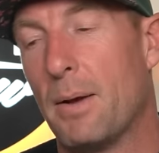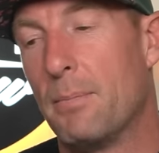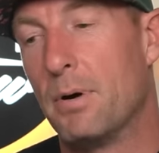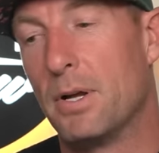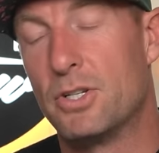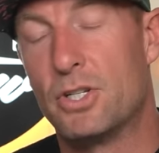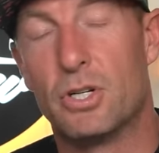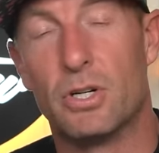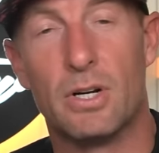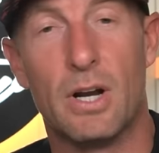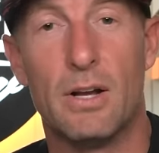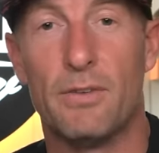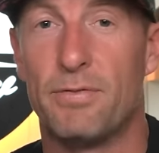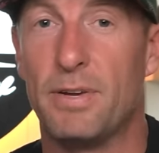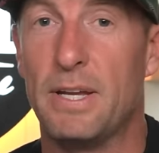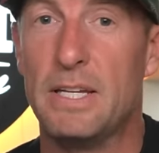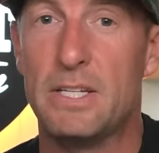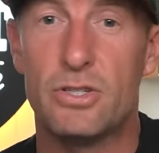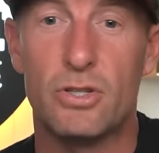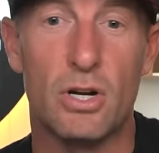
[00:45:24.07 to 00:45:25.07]
But sure enough,
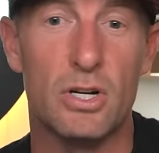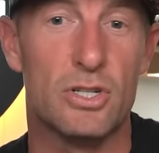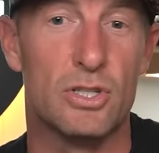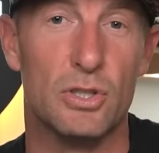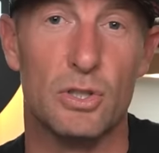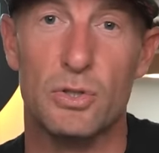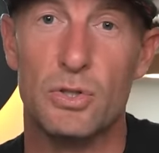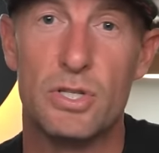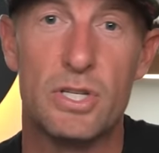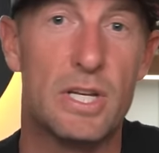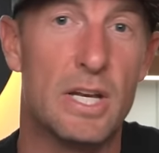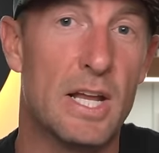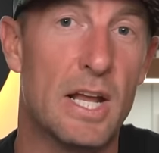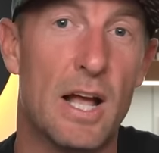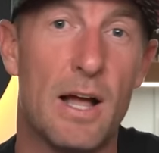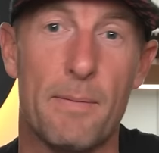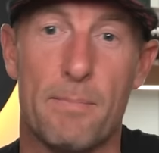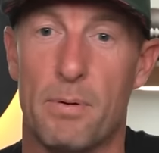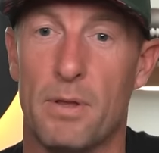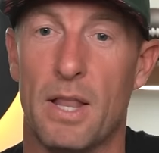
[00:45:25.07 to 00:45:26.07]
he starts loosening
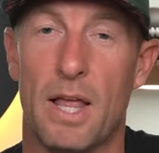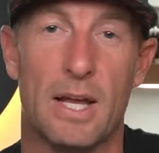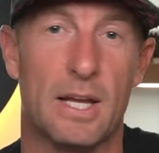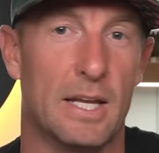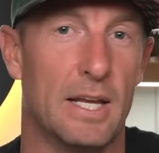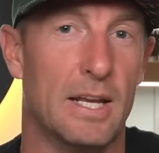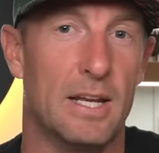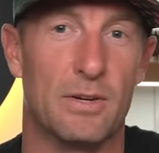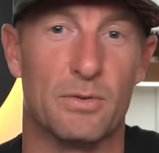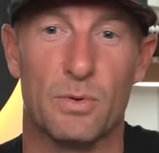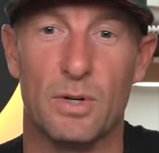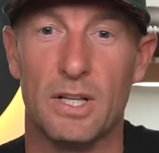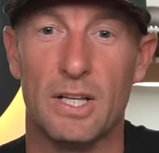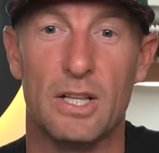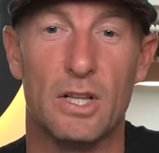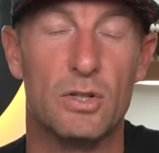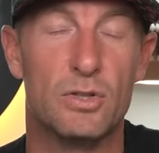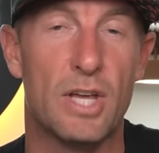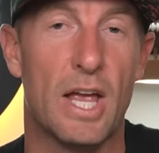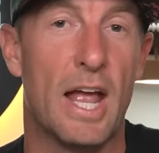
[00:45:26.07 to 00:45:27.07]
up and like getting
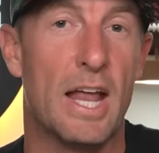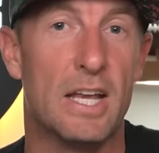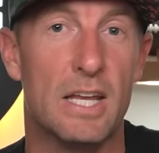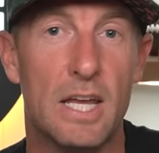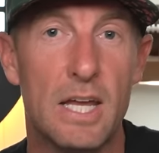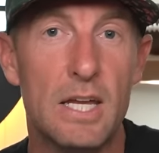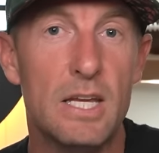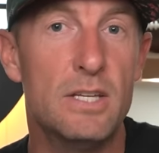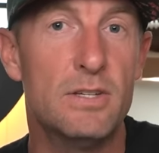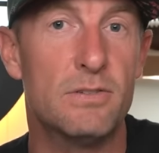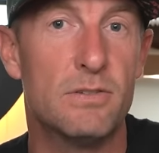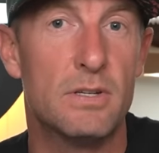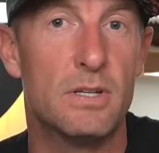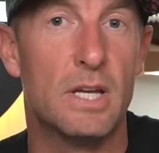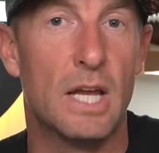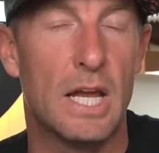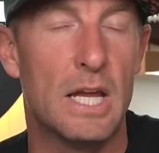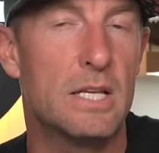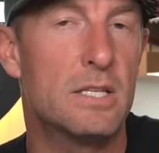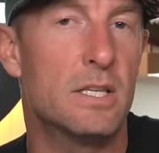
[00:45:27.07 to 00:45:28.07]
really loose. And he's
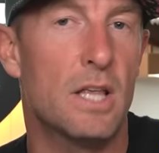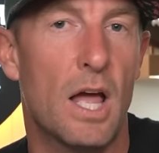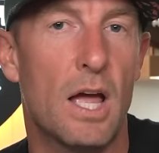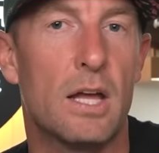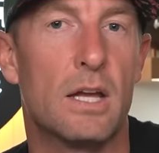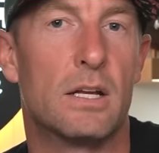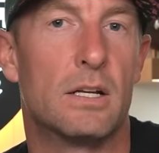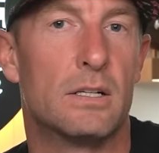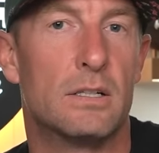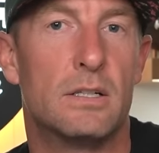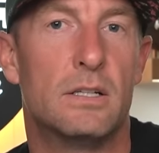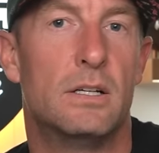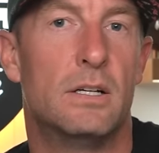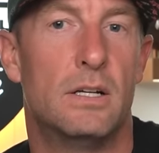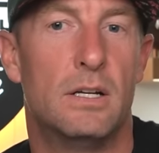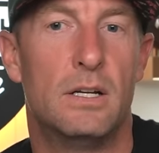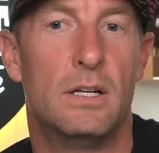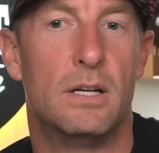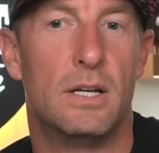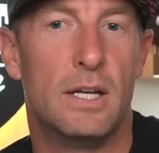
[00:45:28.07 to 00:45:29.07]
he's like
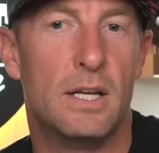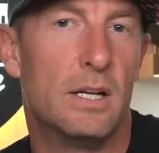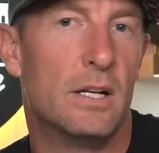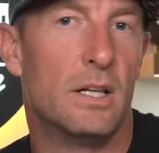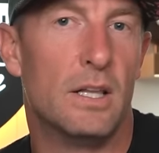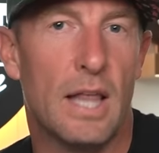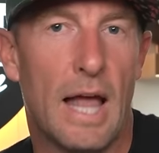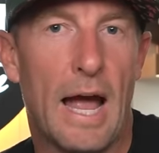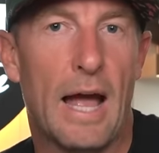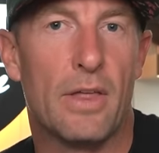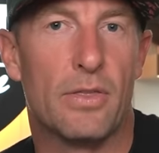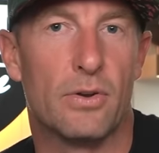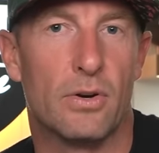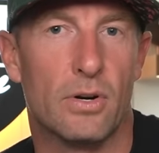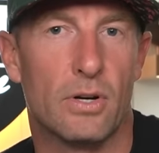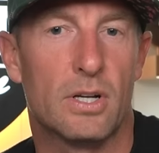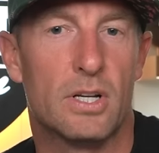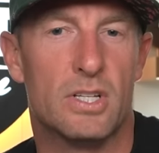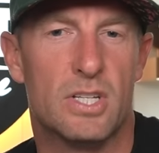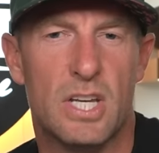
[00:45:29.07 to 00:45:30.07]
in a lather
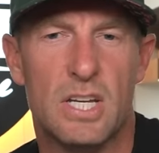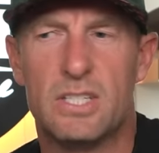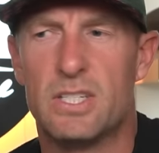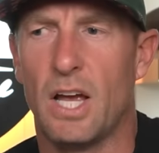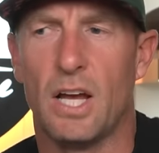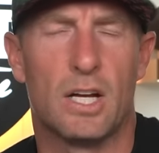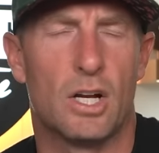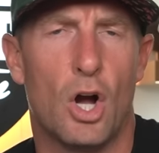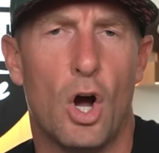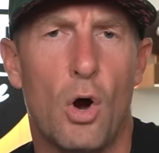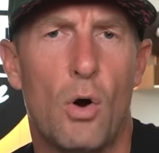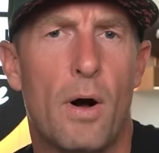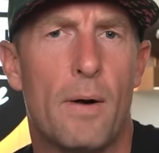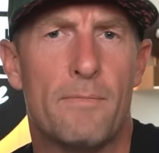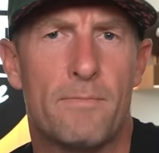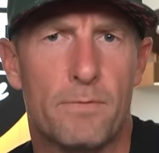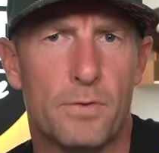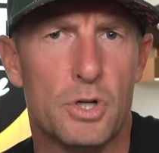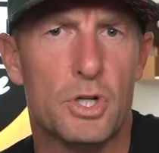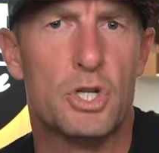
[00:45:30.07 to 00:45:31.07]
because he's like, oh,
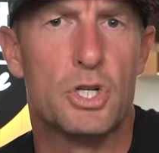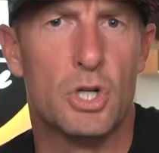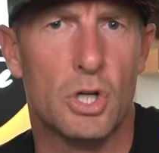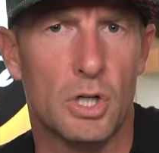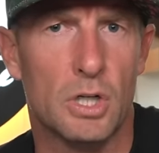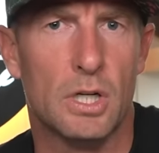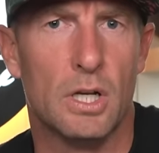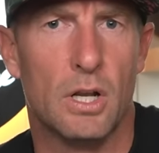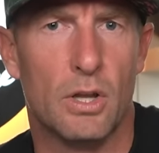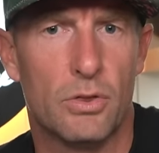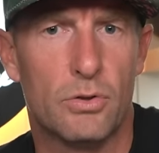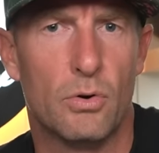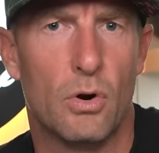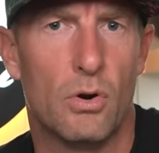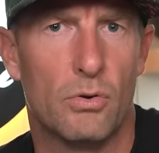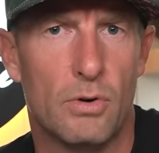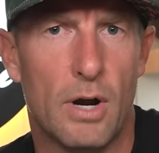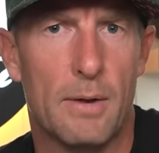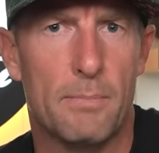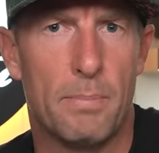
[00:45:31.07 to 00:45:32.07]
I'm for sure gonna throw
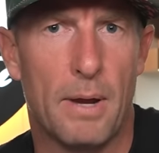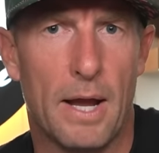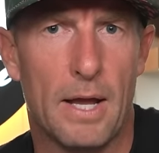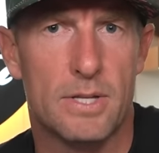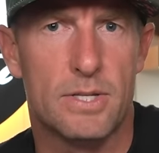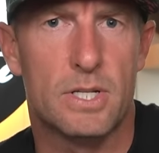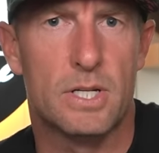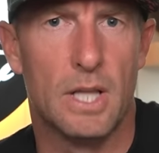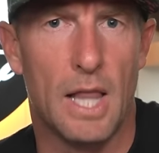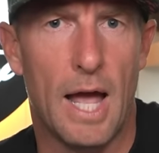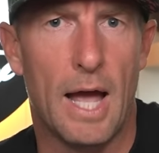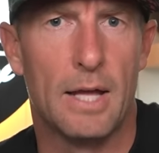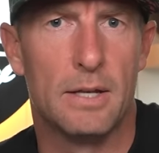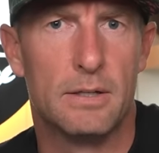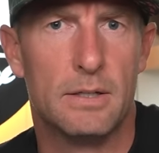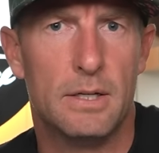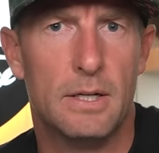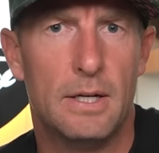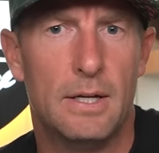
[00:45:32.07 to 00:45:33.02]
it right past Klatt.